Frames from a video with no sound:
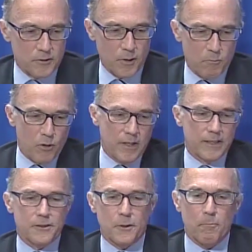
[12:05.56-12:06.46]
So I brought
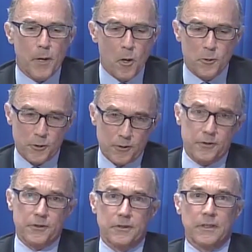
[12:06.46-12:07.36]
in some
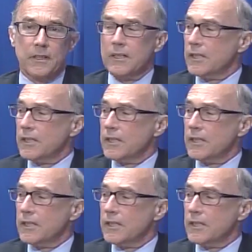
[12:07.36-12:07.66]
posters.